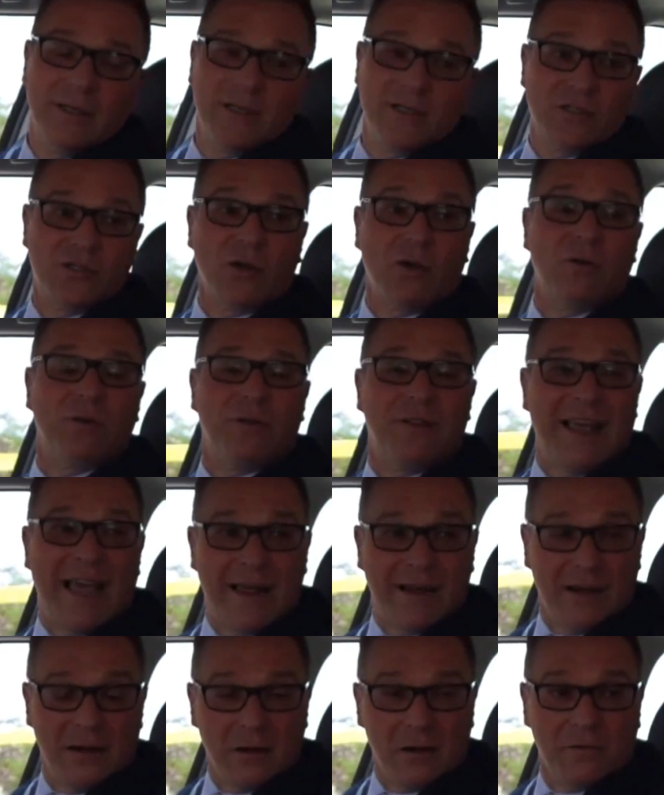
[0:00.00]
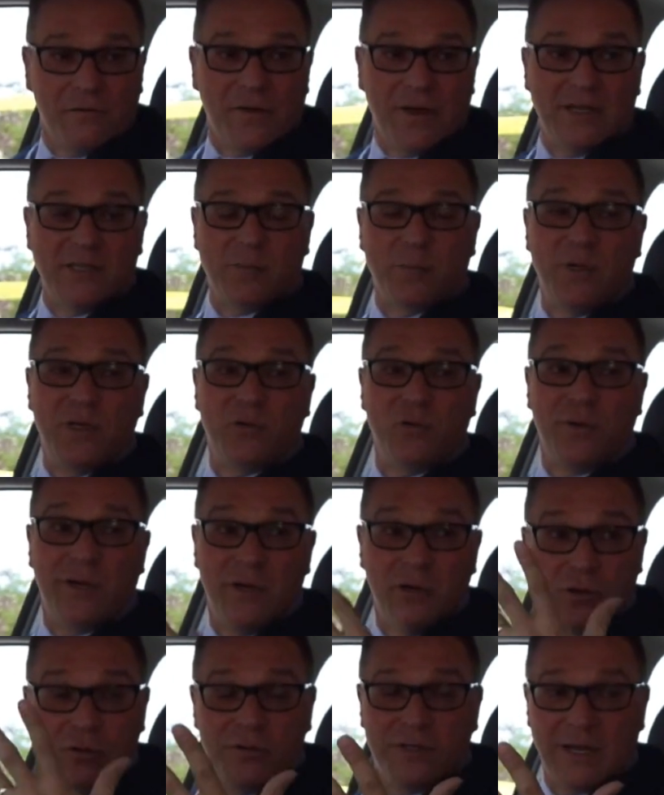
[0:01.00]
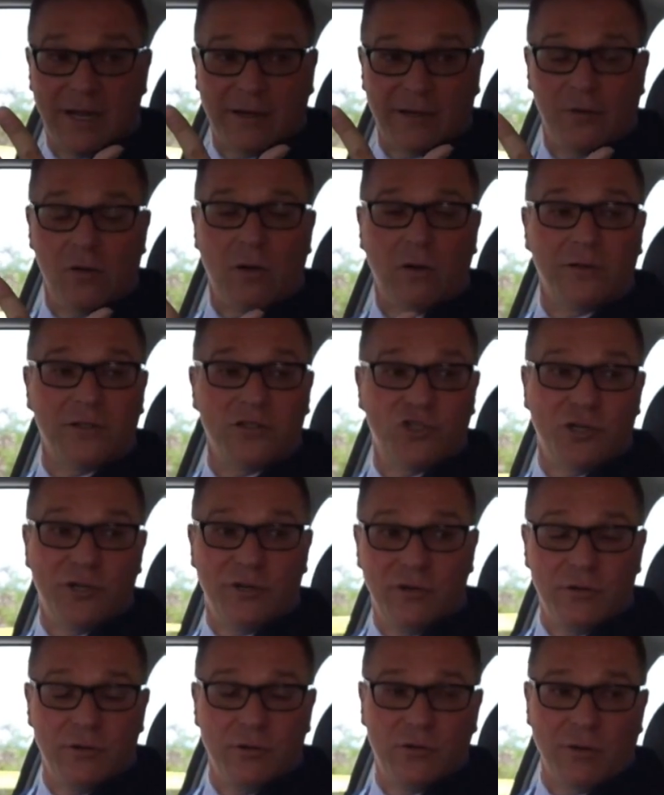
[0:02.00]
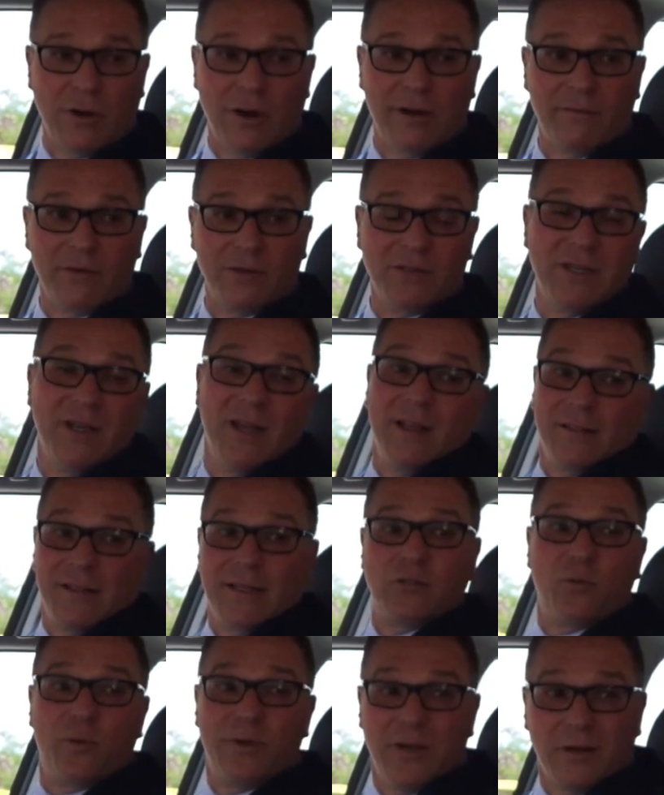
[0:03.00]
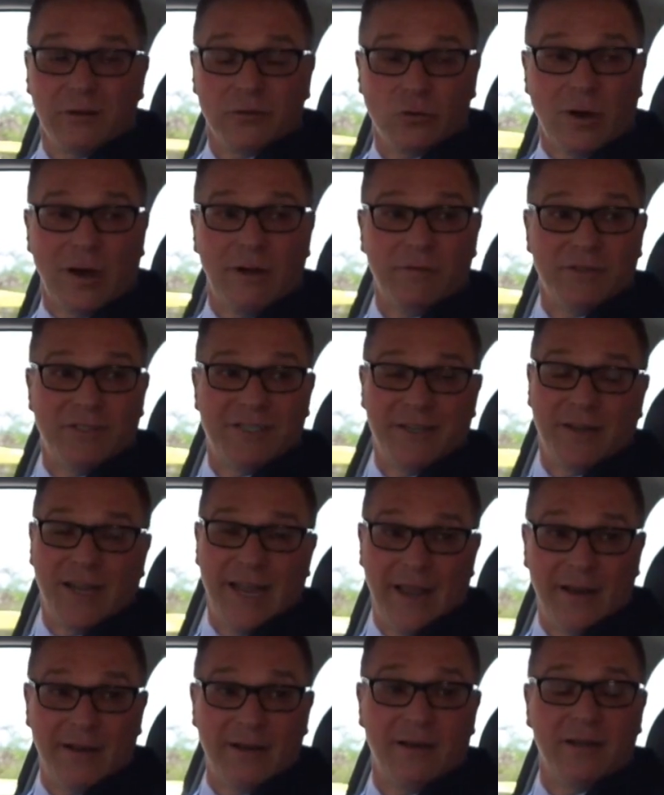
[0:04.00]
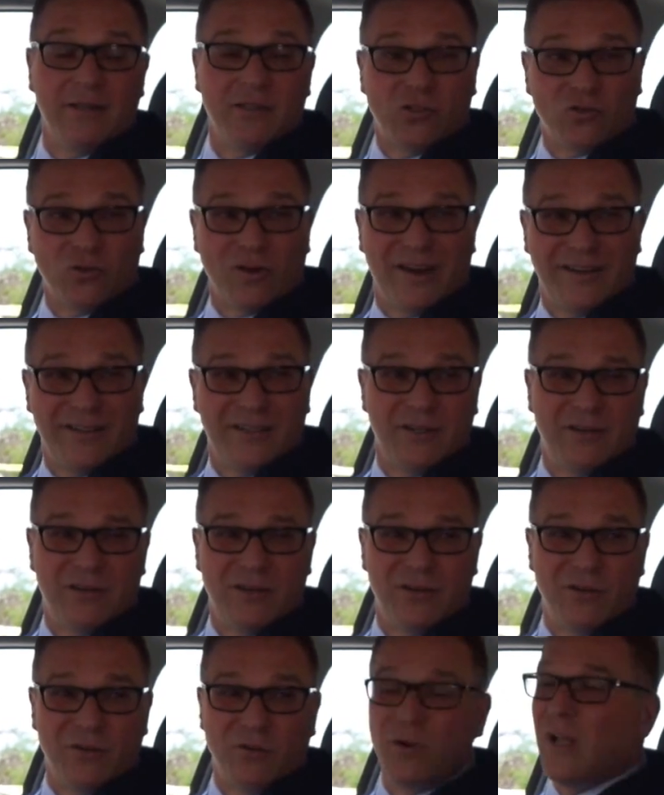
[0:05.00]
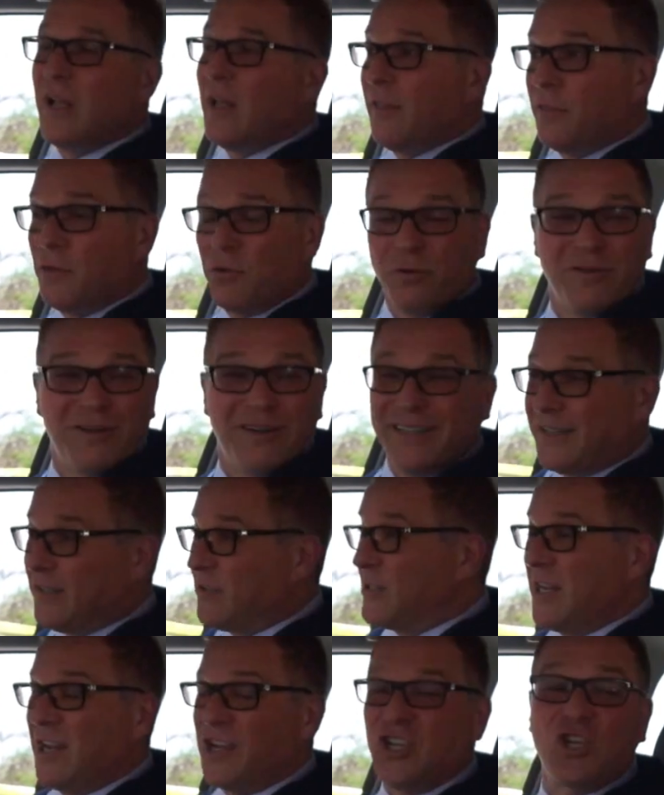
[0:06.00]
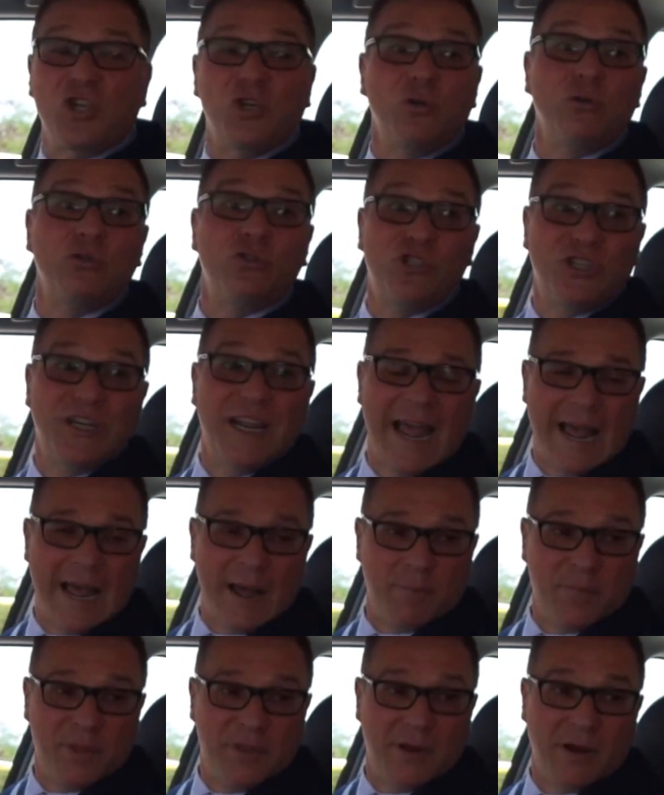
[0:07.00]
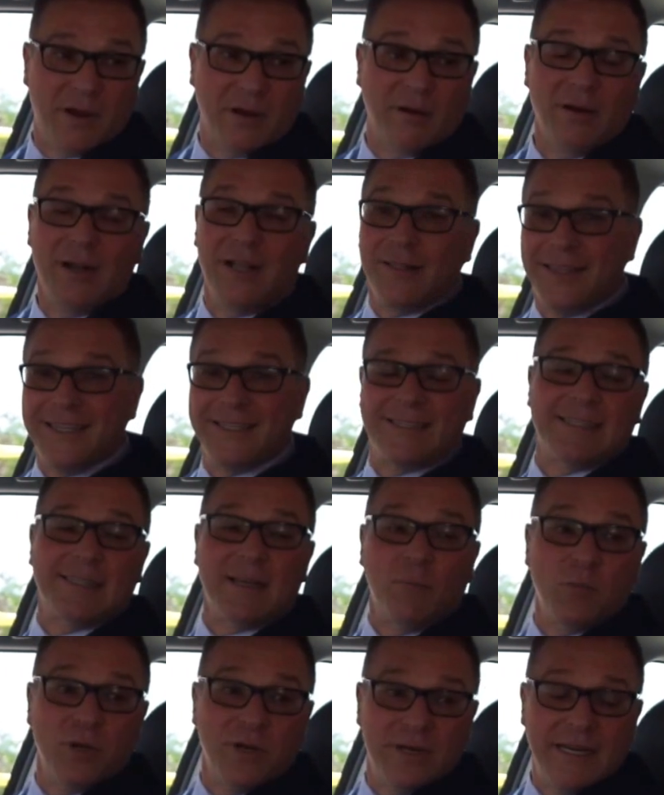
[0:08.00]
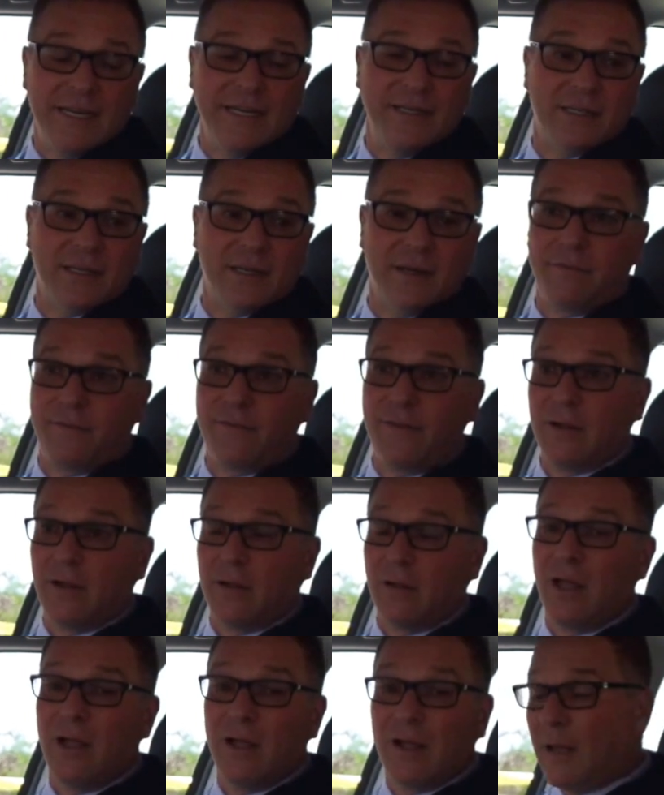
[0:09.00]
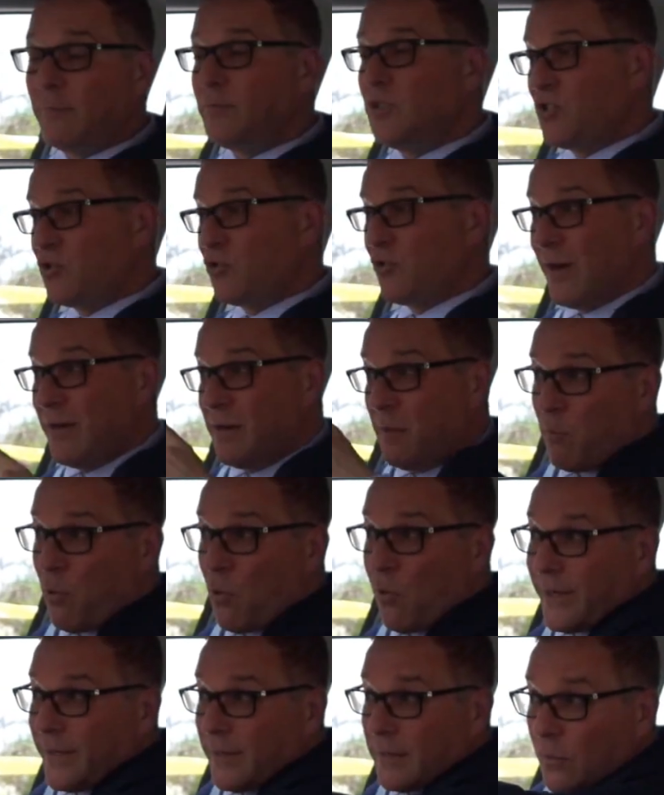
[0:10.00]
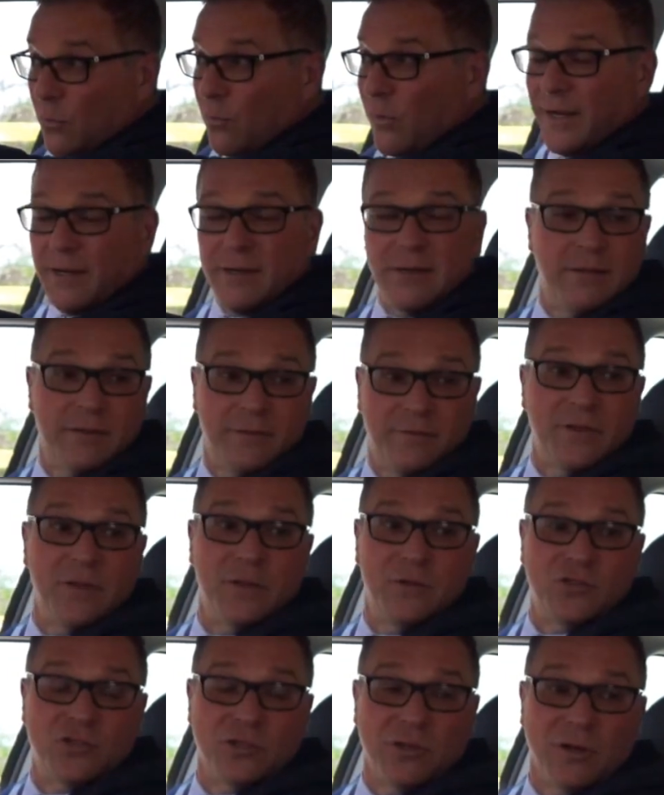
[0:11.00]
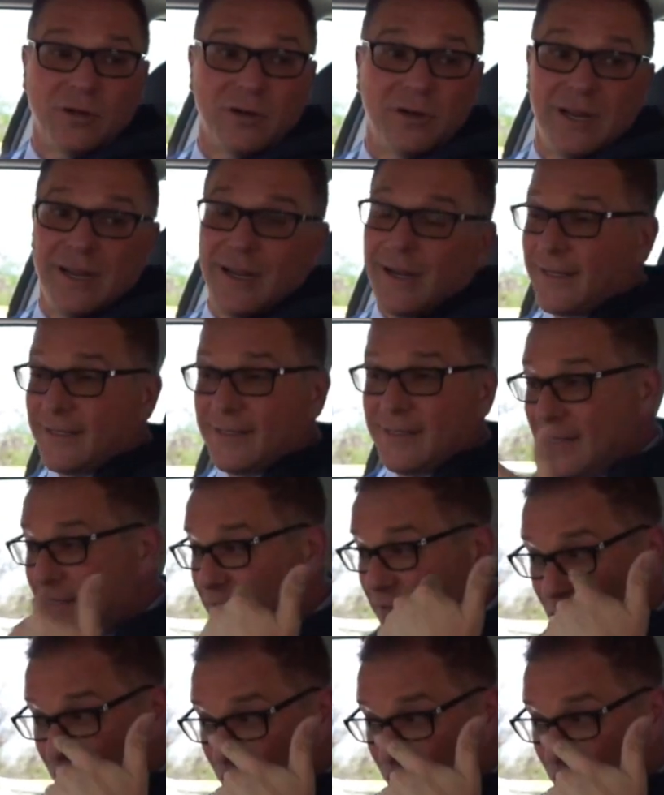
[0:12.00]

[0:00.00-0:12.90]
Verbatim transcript: So, that interface between new technology and new drivers, that's what Young Drivers in Canada is trying to do. They're there's a huge gap there that someone needs to fill. I'm just trying to point the way to the future. Is this